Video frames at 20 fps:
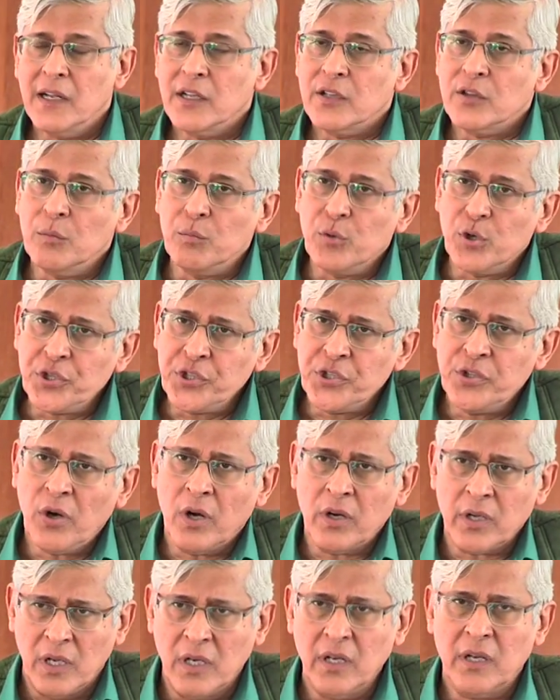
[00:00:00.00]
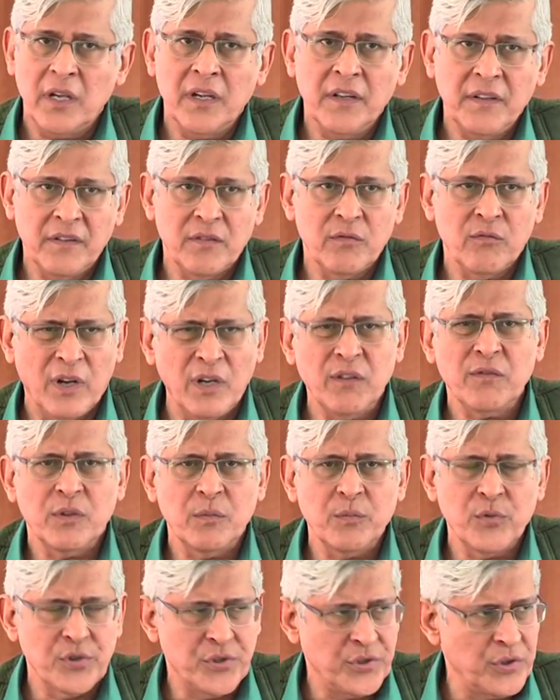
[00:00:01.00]
The most shocking case, one of the
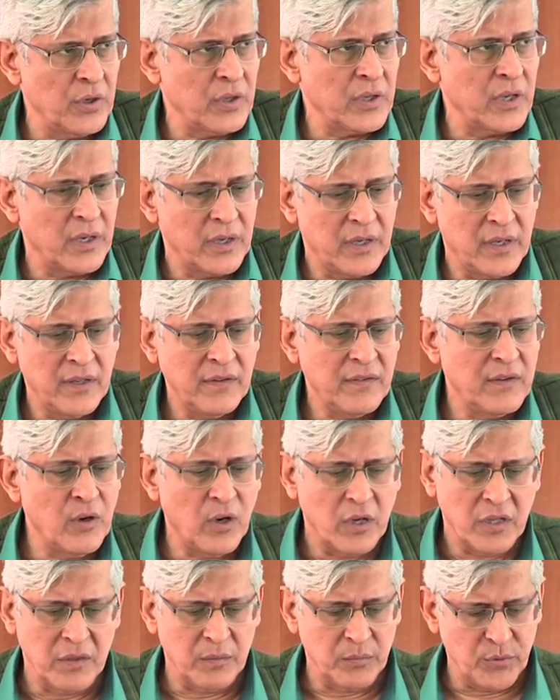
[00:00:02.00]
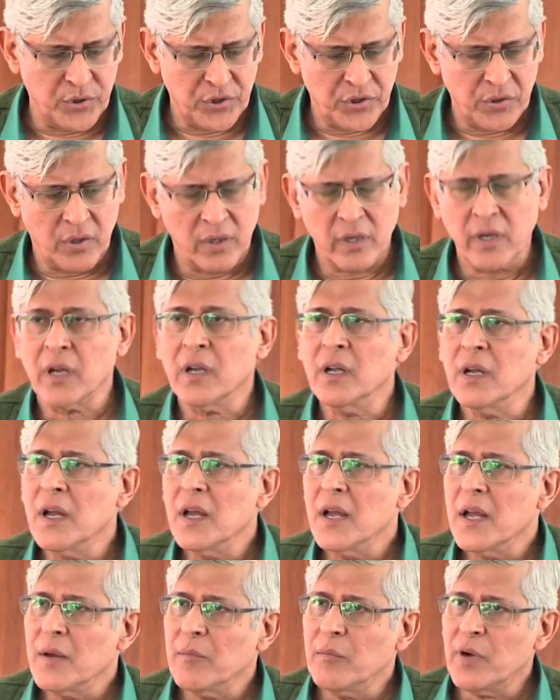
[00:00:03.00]
most shocking case, not the most shocking,
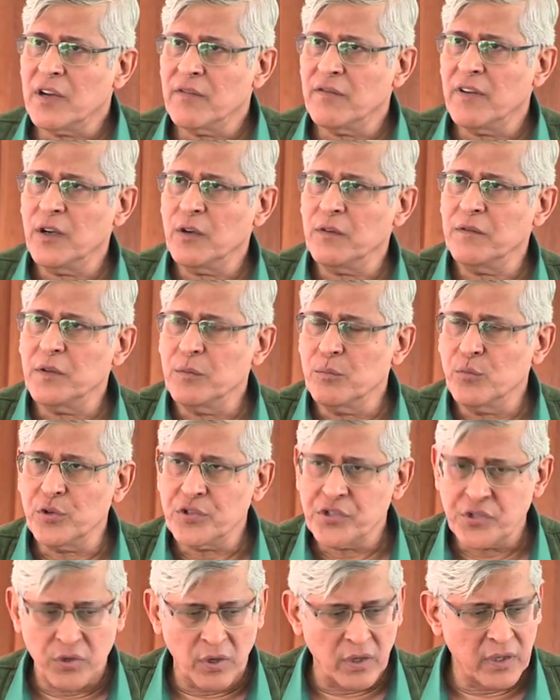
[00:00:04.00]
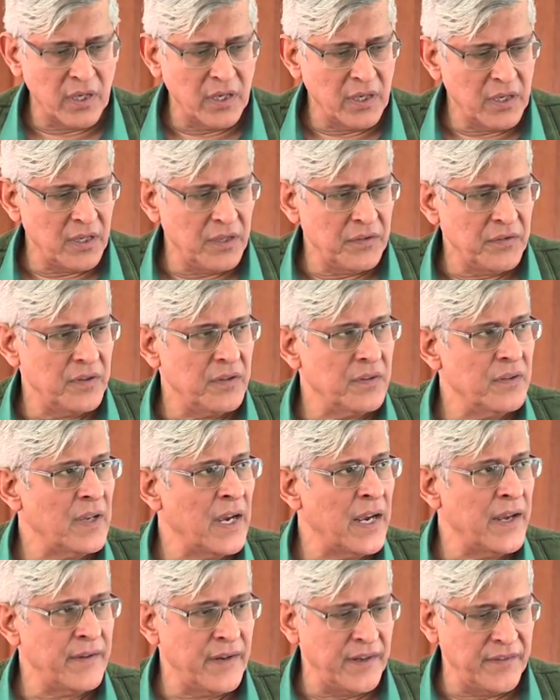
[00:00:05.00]
but one of the most shocking cases
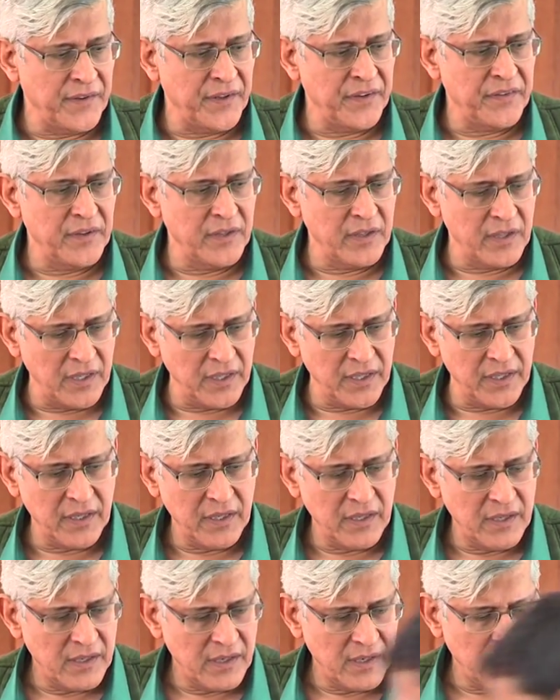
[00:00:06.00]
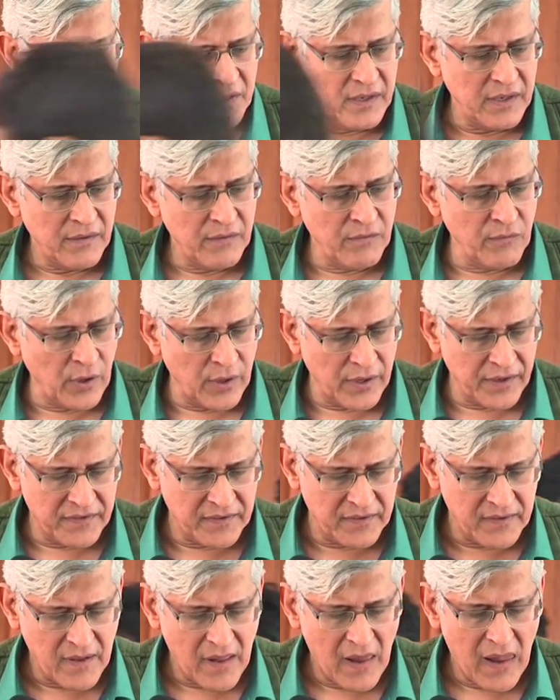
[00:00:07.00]
I read recently
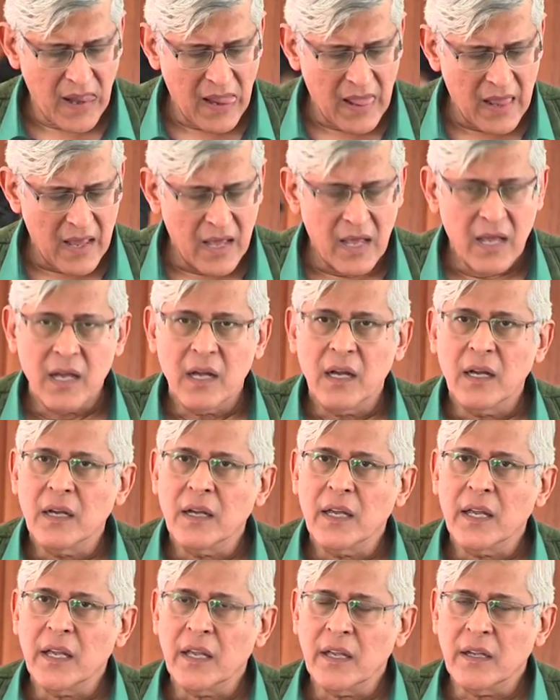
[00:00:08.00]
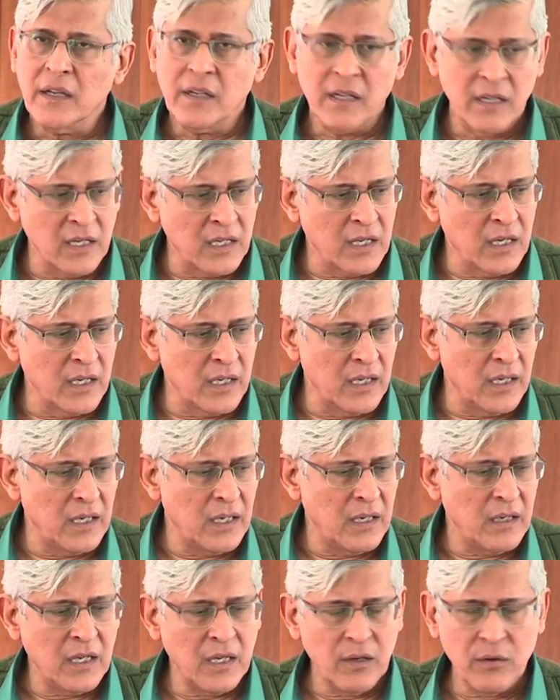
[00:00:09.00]
was a
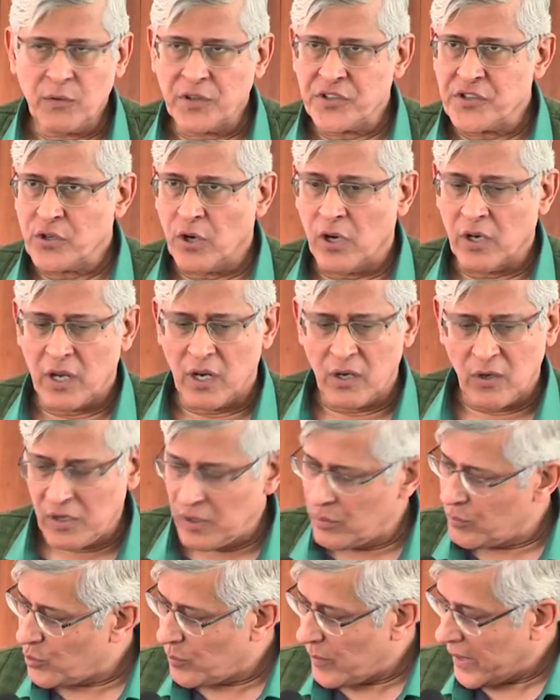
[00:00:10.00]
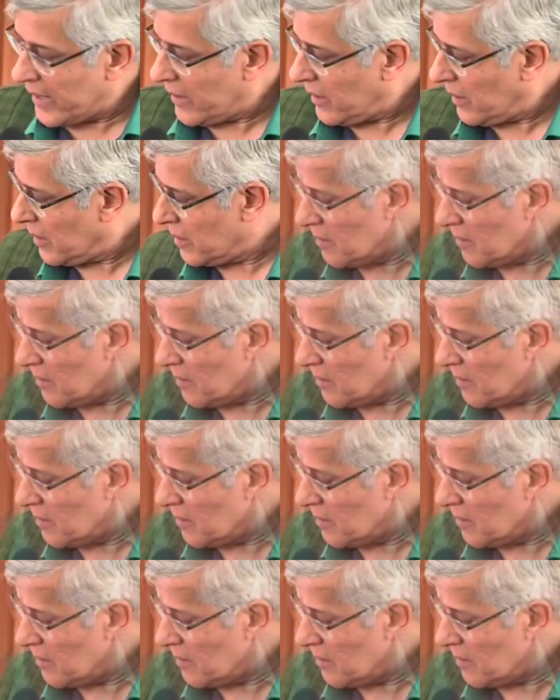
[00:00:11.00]
girl uh, was talking on a mobile.